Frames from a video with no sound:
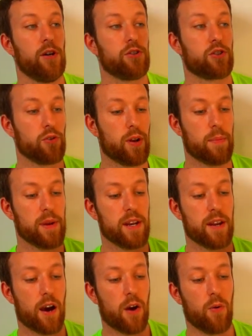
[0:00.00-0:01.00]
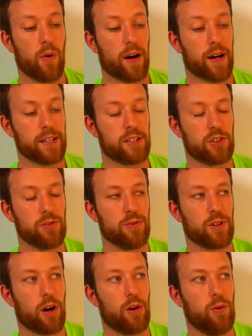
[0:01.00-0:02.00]
do let me know. I do
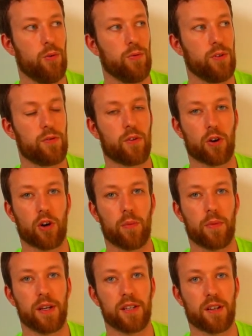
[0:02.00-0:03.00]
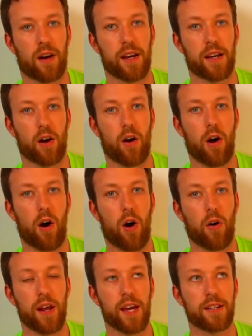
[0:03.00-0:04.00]
know you've got companies like
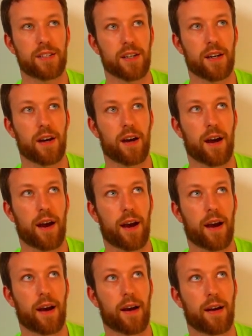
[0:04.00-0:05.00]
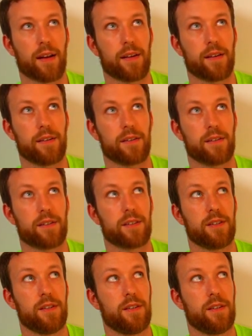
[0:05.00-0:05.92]
On It and